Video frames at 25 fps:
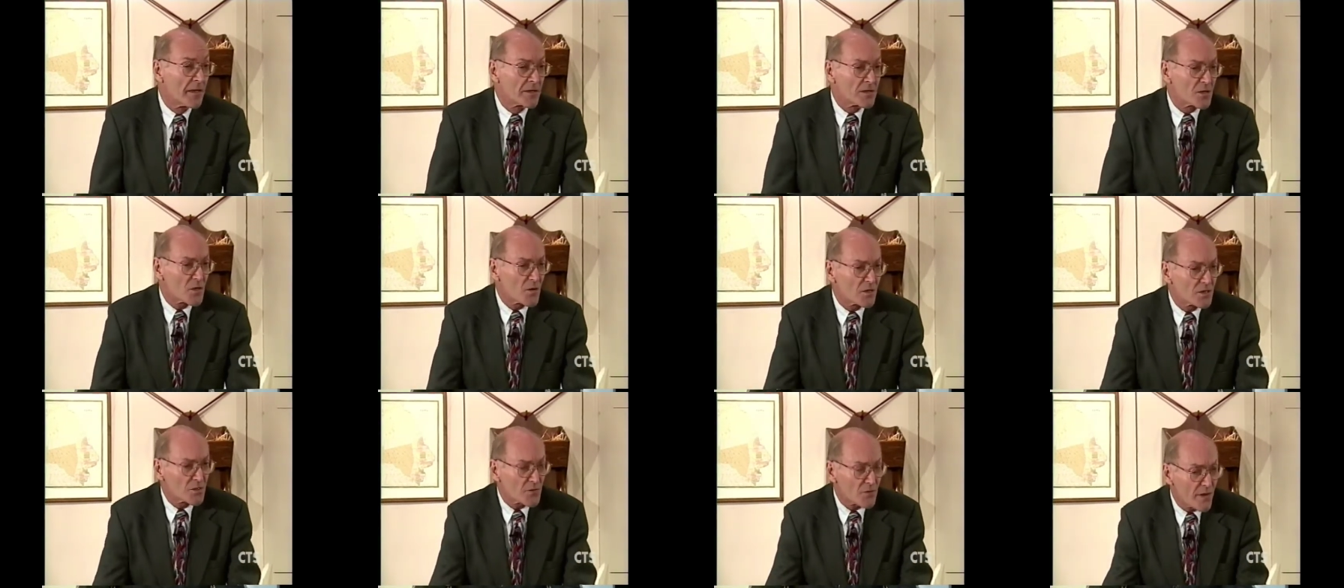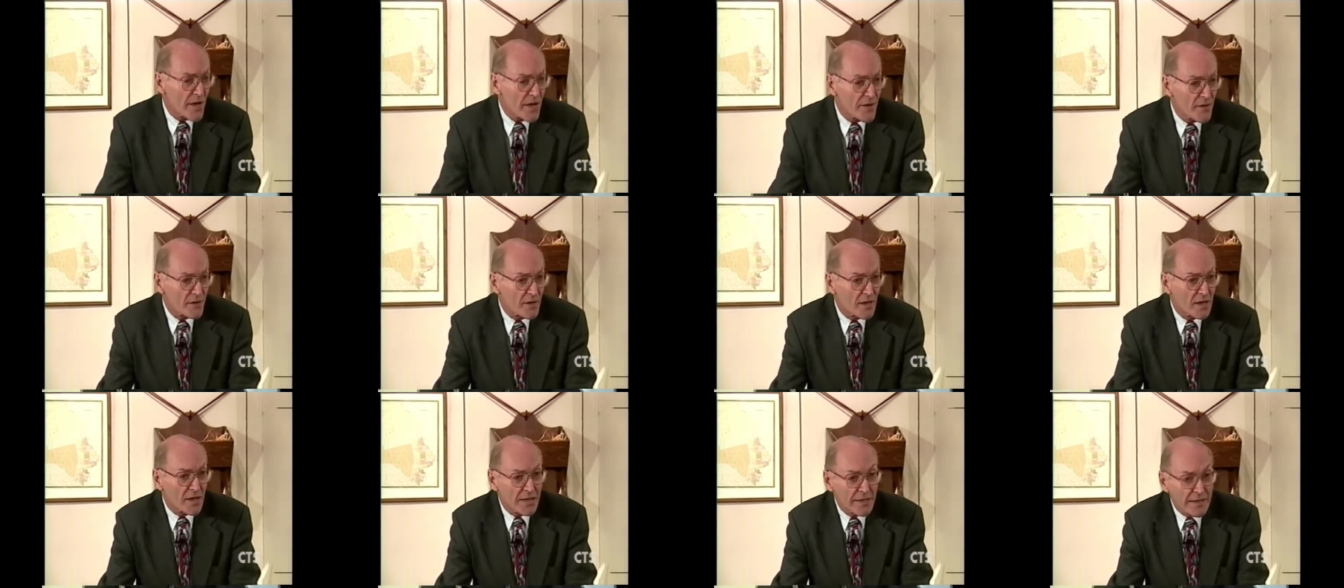So it's
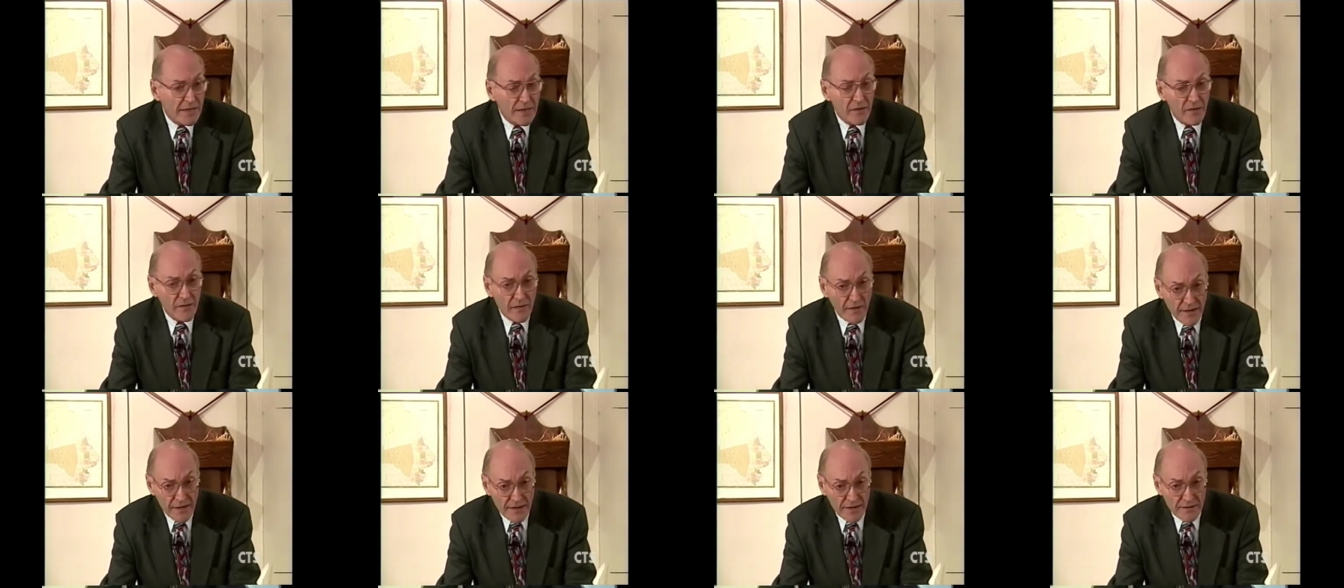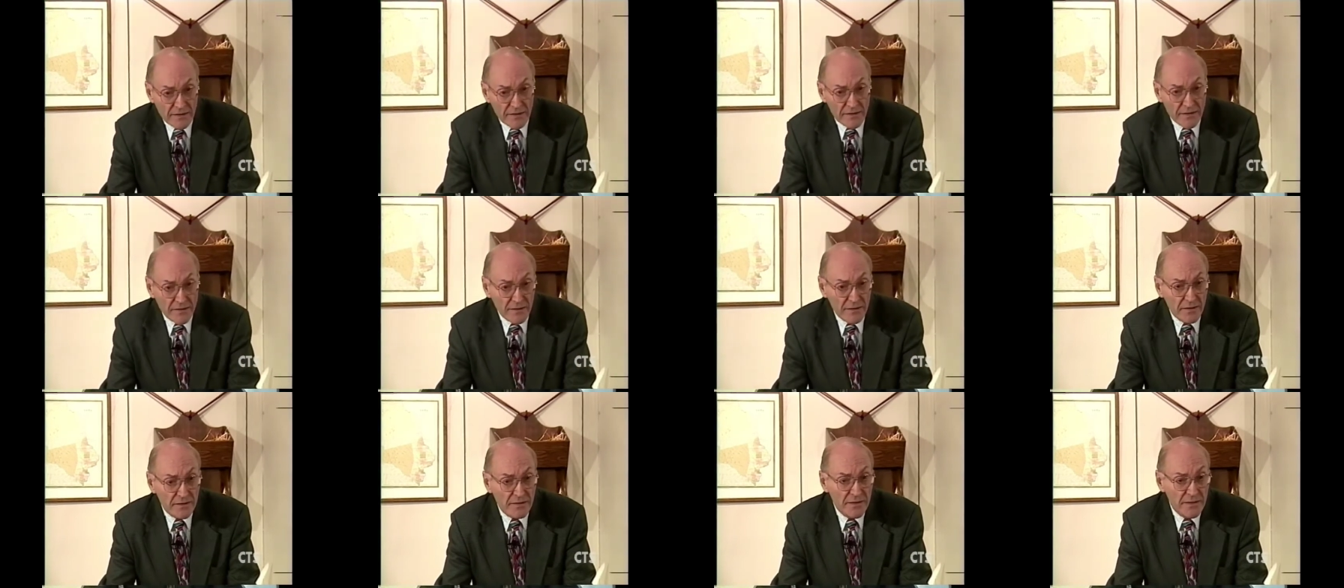rather like that.
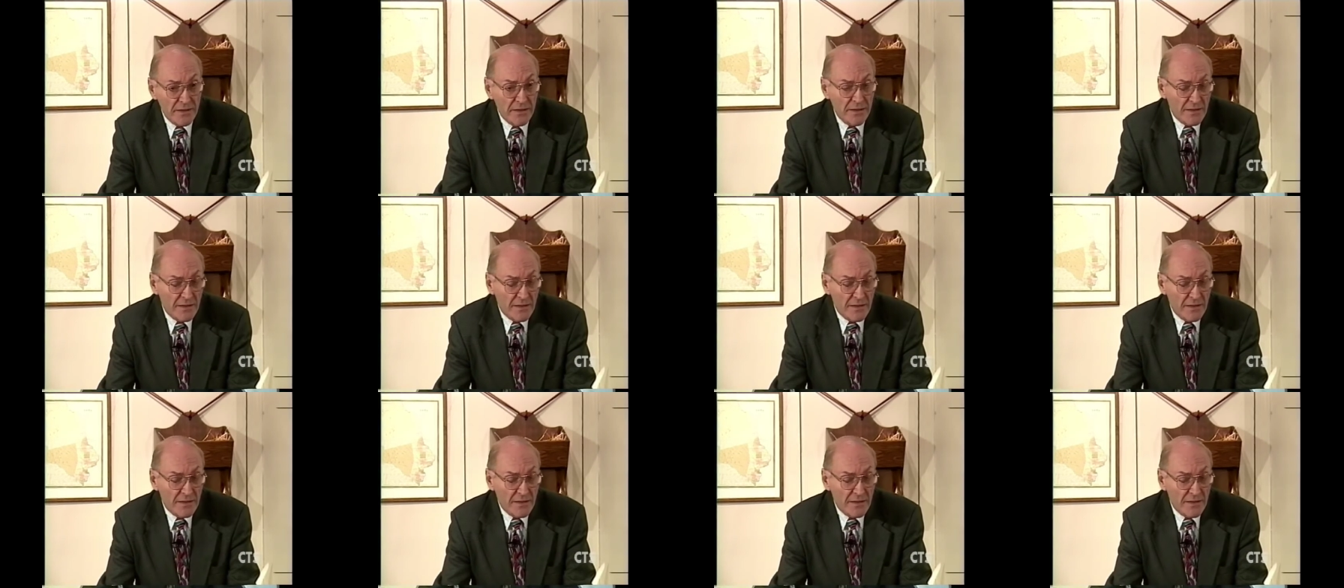Uh,